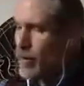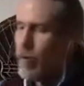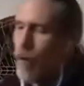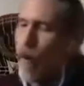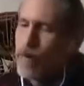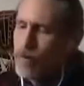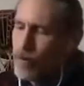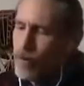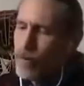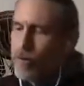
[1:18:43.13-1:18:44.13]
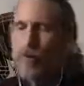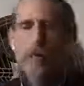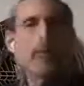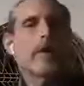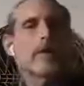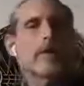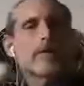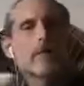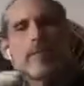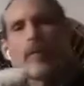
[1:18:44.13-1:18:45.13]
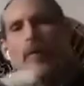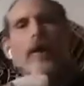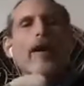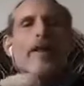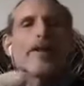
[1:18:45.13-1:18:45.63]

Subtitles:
Gratitude is the wings of prayer.